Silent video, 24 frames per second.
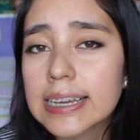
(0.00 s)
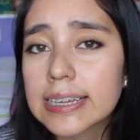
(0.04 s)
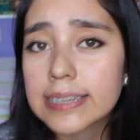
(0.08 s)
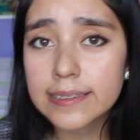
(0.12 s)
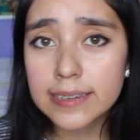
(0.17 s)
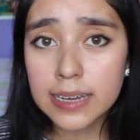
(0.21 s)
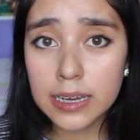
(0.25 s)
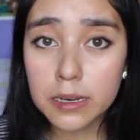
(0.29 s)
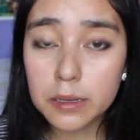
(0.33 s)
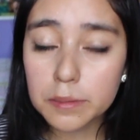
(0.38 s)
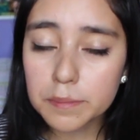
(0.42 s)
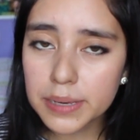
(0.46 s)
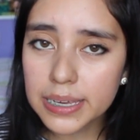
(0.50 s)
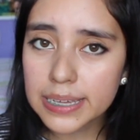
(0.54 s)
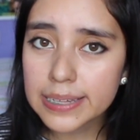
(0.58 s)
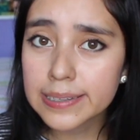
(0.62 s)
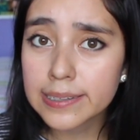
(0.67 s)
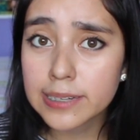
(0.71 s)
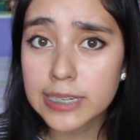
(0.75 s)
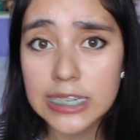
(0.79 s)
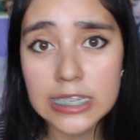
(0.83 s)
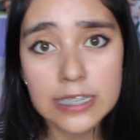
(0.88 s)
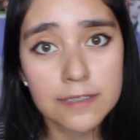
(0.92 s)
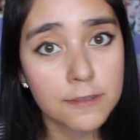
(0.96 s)
It's going to be
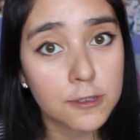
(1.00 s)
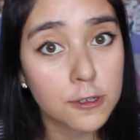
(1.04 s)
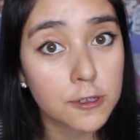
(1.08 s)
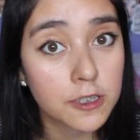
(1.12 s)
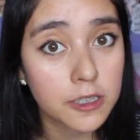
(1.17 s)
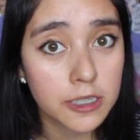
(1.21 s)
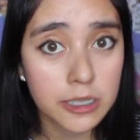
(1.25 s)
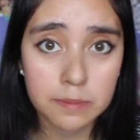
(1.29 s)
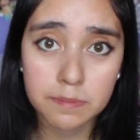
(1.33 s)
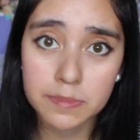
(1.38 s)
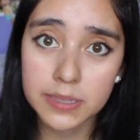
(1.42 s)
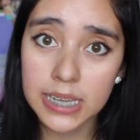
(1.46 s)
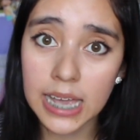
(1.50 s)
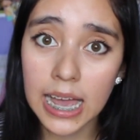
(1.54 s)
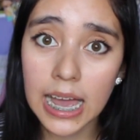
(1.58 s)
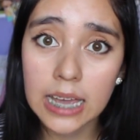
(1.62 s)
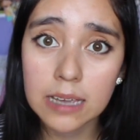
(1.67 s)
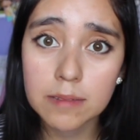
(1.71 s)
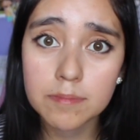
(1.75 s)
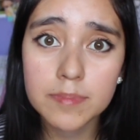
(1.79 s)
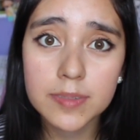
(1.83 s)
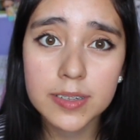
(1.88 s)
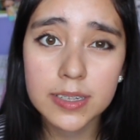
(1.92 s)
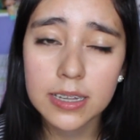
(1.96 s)
stressful
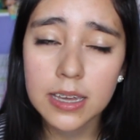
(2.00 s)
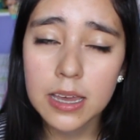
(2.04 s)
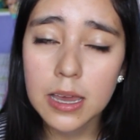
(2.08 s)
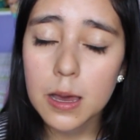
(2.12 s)
sometimes,